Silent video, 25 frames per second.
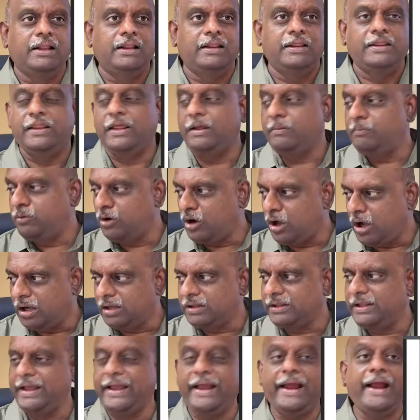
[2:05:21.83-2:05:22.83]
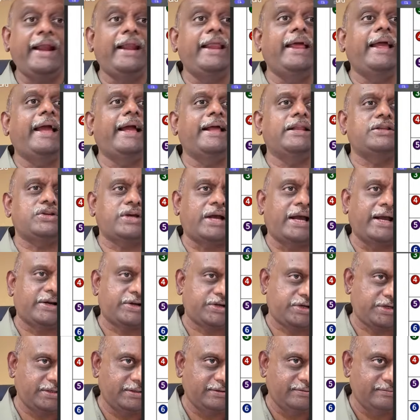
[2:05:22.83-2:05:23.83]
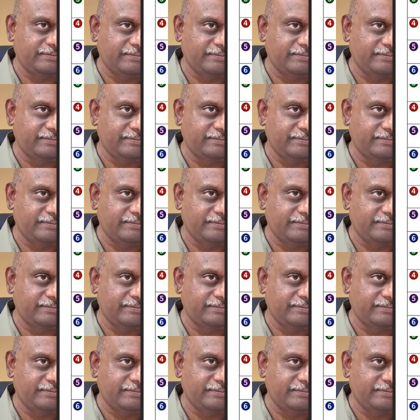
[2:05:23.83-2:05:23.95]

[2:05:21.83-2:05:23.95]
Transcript: They block the ADH action.